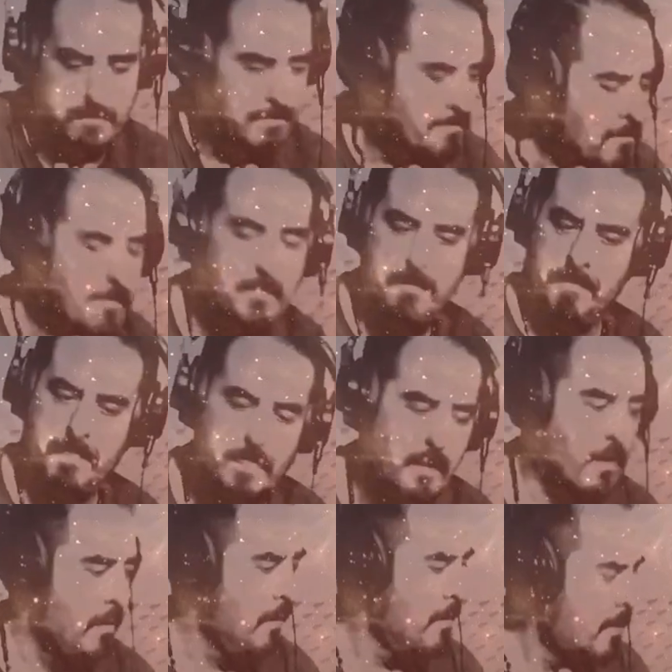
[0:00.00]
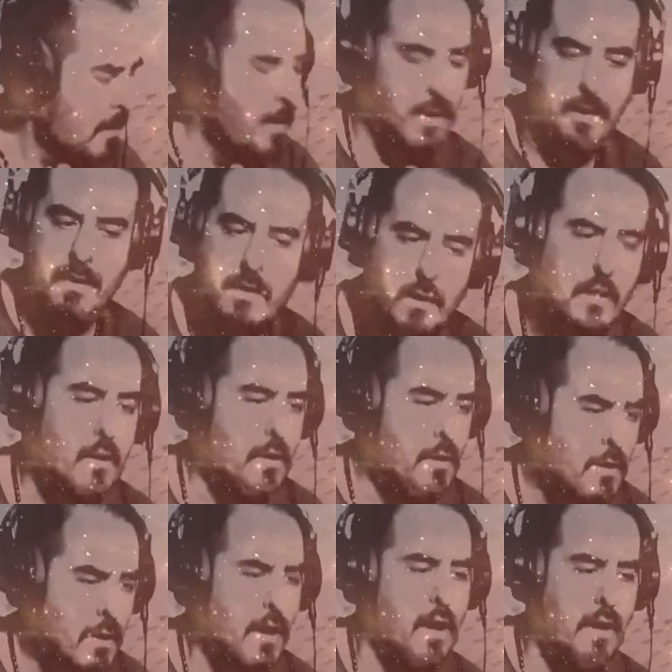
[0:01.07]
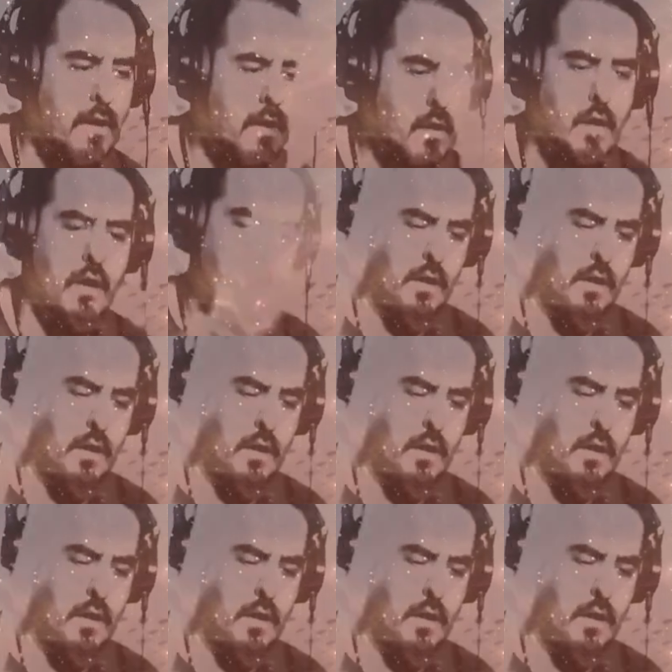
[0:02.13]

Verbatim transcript: Ian Gillan, Deep Purple Vibes.